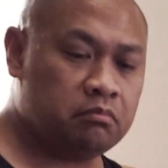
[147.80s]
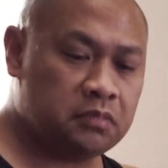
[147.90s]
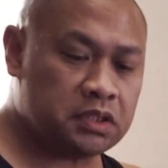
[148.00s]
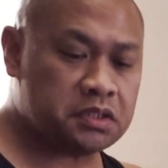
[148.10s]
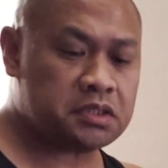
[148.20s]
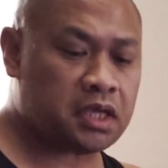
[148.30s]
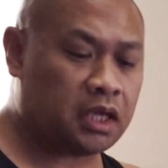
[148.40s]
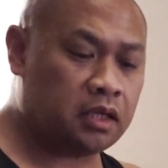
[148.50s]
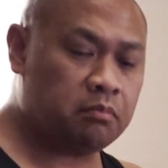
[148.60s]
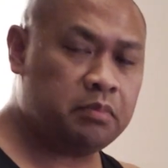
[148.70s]
this is
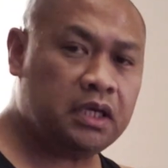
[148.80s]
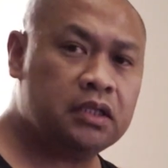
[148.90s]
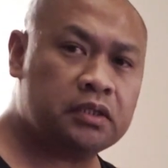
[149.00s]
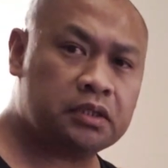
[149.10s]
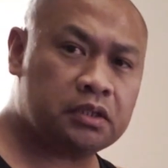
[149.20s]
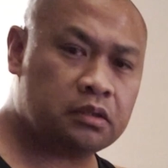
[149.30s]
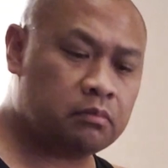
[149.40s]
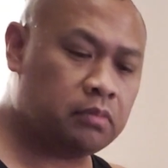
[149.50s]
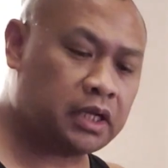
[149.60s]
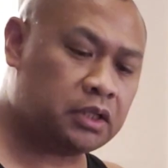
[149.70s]
a
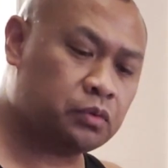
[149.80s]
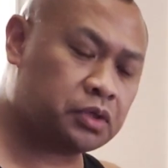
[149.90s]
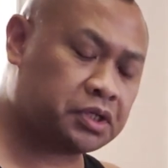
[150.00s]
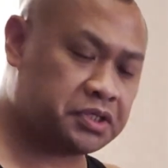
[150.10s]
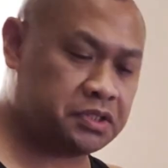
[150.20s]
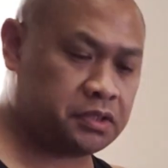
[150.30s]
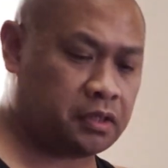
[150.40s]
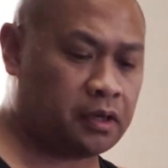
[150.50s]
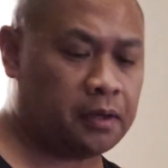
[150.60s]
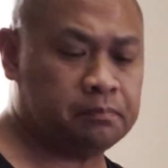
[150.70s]
Biegler Blade Works.
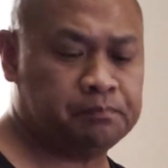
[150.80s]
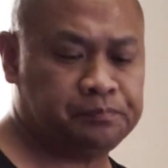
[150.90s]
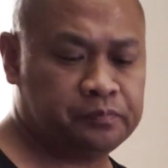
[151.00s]
I